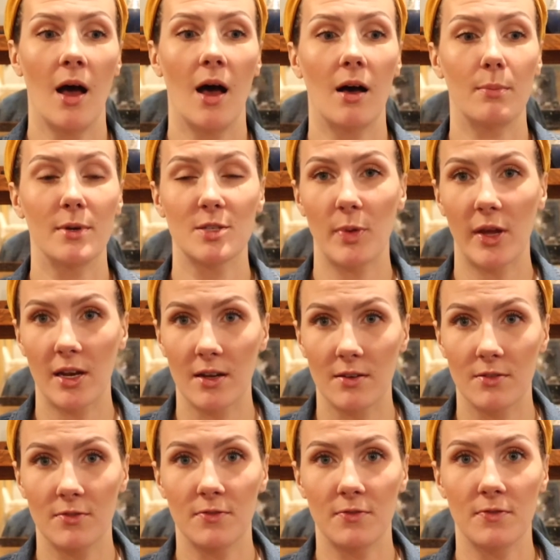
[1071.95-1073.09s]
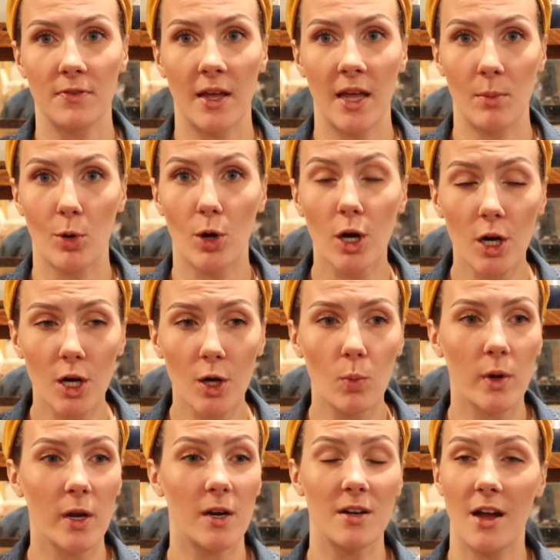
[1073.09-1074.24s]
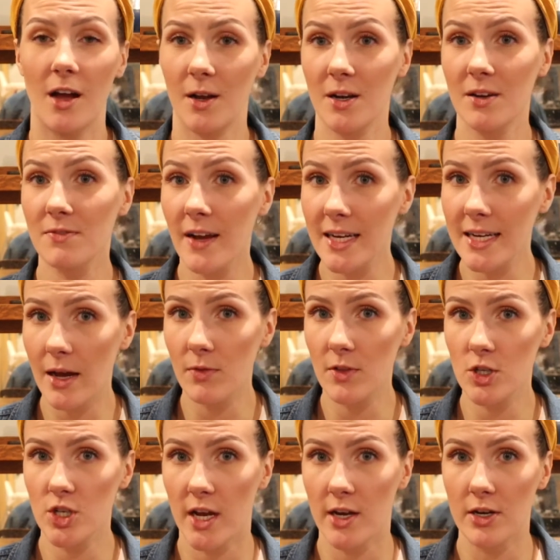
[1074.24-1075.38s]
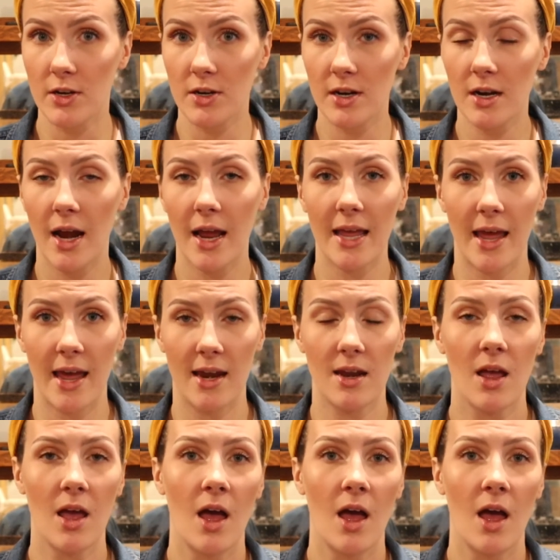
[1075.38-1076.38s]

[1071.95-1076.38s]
Uh, but speaking of him or her, we are not gonna find out the gender again.